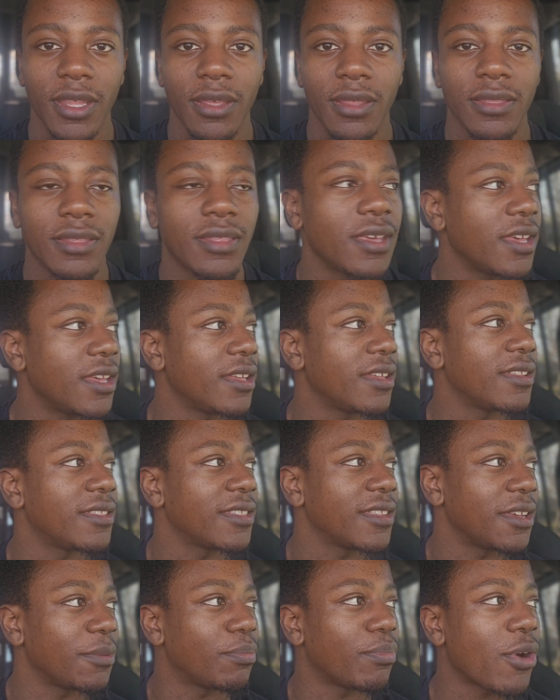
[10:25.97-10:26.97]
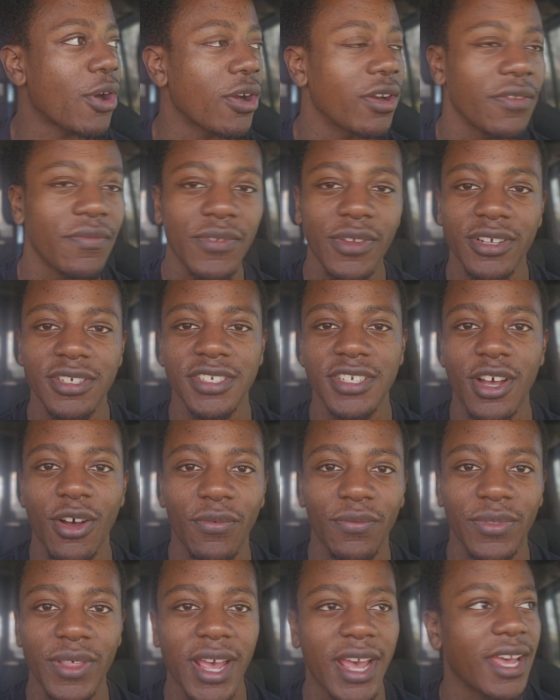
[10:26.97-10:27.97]
The part of
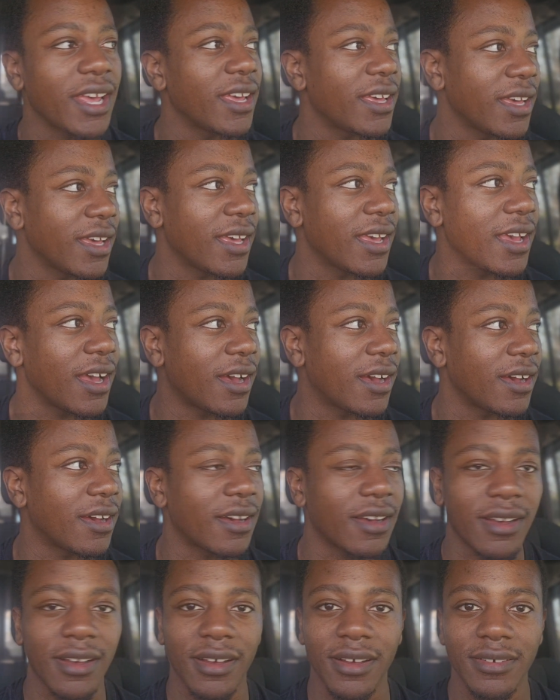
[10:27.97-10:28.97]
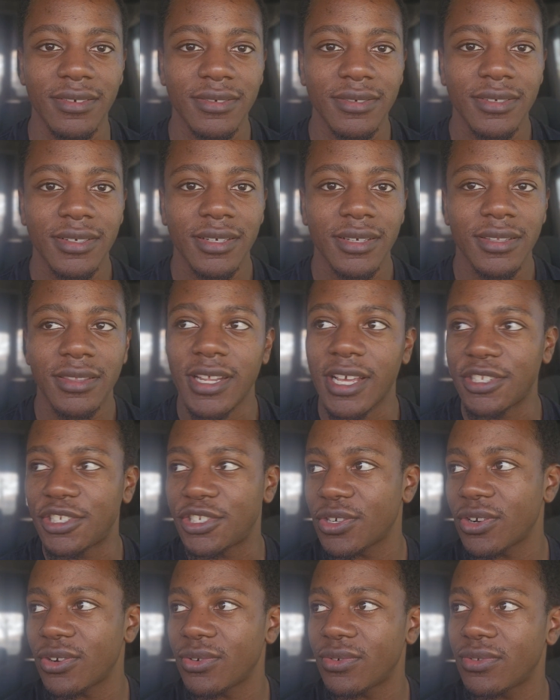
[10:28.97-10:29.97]
yourself that
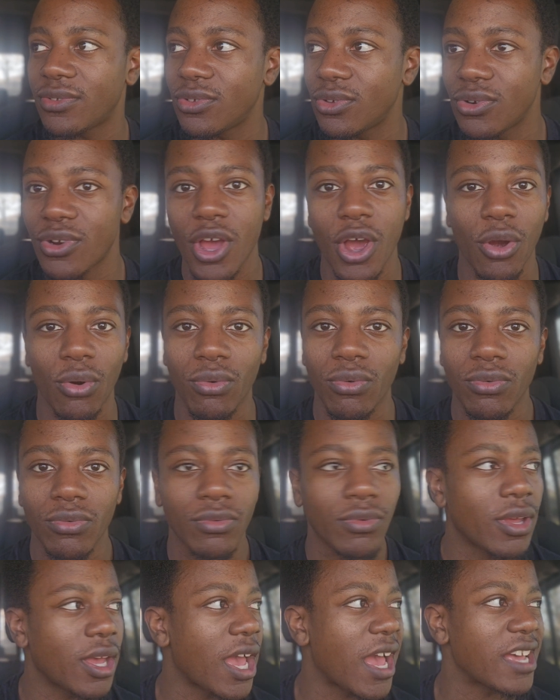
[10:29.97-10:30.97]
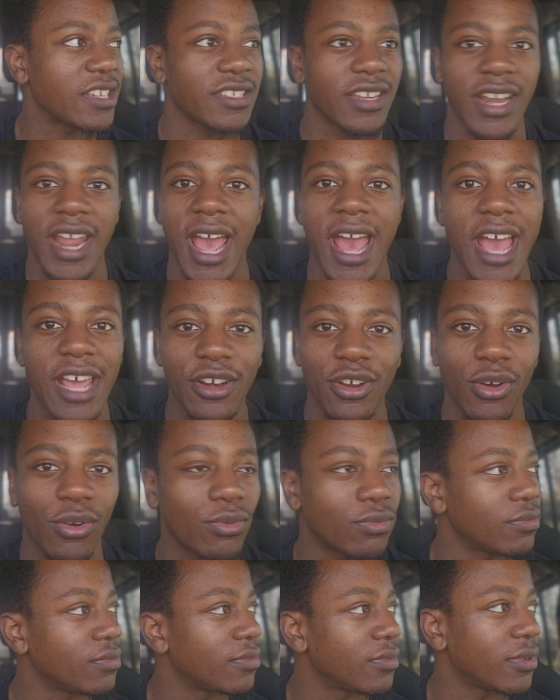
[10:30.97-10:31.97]
you're, as an
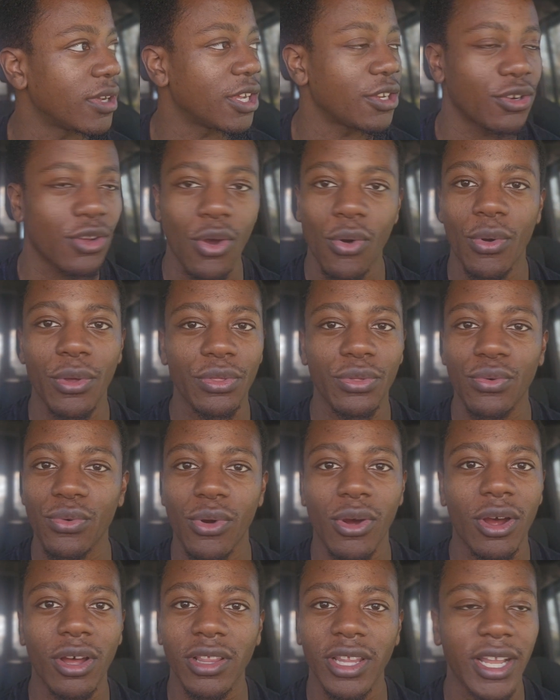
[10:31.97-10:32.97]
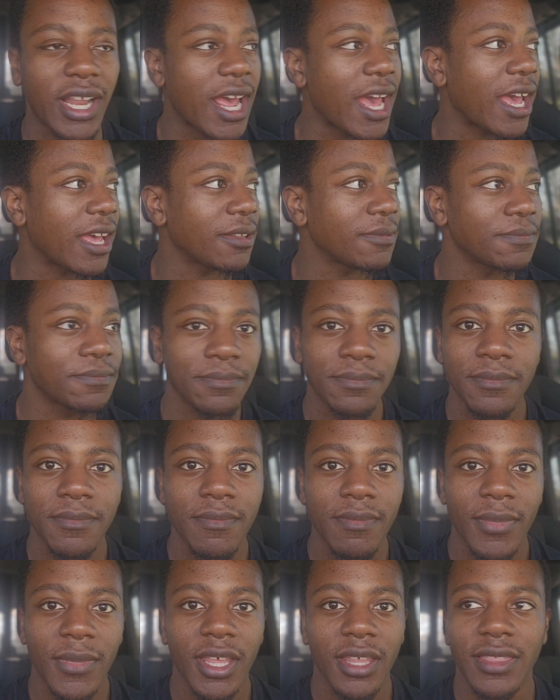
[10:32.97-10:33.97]
adult and going through all of that,
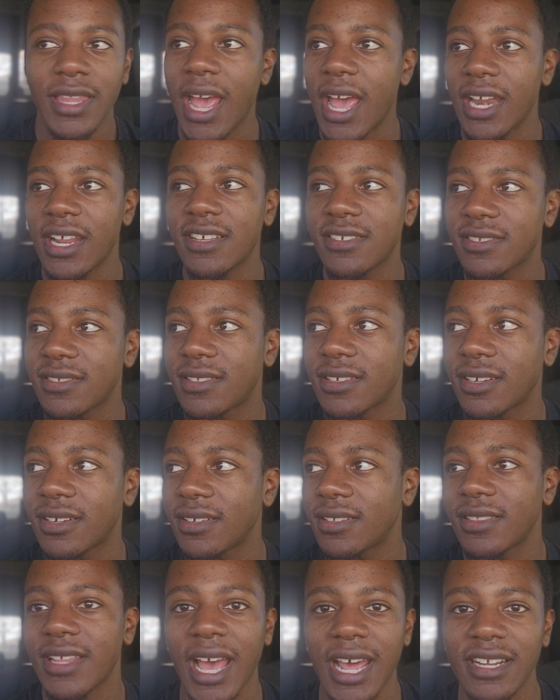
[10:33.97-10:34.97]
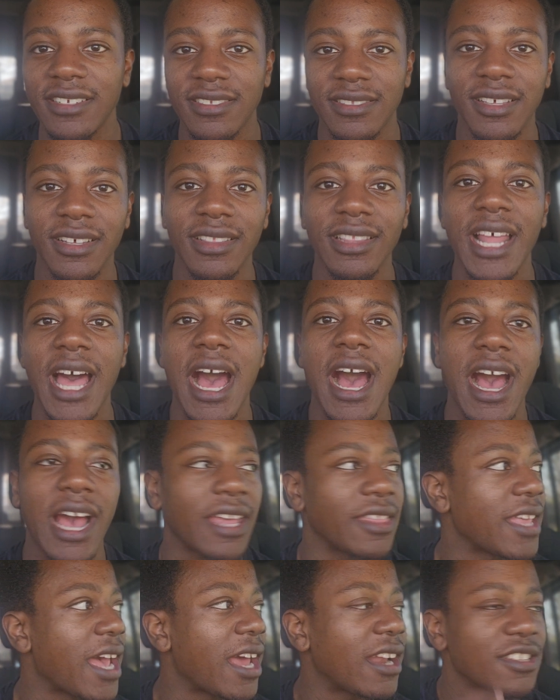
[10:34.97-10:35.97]
that is the lie.
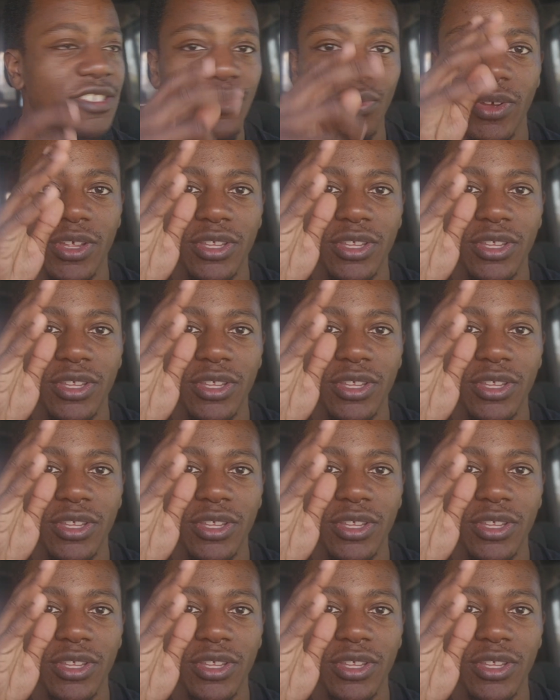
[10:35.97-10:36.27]
That is